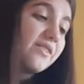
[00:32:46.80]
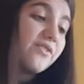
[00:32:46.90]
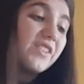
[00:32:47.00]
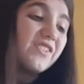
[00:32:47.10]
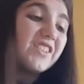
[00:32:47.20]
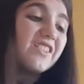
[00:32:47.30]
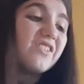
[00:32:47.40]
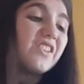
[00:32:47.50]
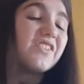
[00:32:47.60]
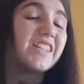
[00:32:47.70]

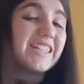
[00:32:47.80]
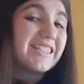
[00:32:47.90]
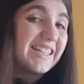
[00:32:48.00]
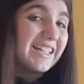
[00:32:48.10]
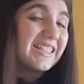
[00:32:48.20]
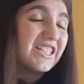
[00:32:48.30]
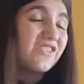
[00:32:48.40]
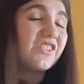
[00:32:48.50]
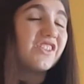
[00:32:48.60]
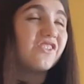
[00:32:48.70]
1556 to
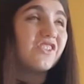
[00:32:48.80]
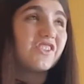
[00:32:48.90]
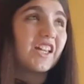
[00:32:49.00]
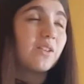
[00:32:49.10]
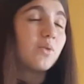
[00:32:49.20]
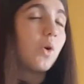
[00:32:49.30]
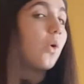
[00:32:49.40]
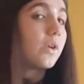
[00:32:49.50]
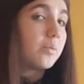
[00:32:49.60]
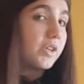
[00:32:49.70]
1558 were
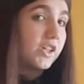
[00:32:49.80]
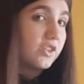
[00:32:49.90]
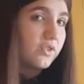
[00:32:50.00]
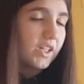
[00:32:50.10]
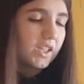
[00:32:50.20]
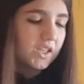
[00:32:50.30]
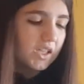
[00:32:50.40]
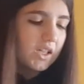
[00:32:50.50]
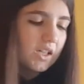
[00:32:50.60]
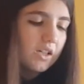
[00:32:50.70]
horrible years for England.
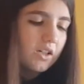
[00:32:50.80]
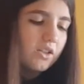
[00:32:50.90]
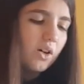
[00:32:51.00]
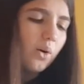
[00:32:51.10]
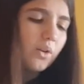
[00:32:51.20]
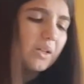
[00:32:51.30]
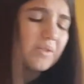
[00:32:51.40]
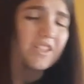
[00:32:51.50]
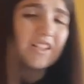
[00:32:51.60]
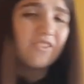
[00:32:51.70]
Not only was
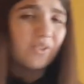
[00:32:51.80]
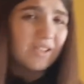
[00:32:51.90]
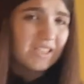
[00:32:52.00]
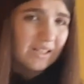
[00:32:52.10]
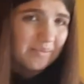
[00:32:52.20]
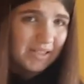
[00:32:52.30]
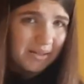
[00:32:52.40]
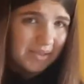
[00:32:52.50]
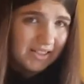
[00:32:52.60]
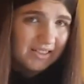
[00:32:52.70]
there an influenza
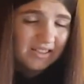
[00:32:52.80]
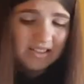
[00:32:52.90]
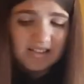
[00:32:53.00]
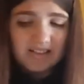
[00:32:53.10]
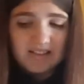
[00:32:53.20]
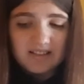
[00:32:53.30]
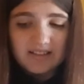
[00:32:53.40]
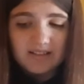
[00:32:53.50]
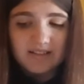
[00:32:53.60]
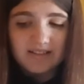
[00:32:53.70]
epidemic
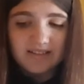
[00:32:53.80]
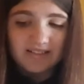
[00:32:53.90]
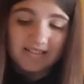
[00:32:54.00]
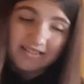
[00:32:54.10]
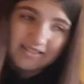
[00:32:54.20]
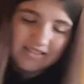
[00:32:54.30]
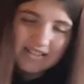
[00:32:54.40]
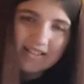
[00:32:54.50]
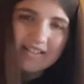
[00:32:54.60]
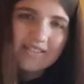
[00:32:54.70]

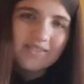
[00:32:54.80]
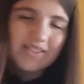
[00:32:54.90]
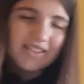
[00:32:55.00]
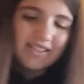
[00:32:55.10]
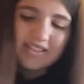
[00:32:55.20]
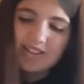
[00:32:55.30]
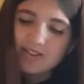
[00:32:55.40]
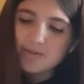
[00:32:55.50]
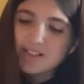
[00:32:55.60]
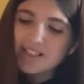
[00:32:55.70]
with huge
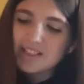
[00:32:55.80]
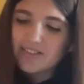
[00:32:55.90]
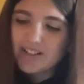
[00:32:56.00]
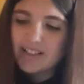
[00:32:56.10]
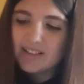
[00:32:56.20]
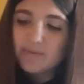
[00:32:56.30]
mortality rates,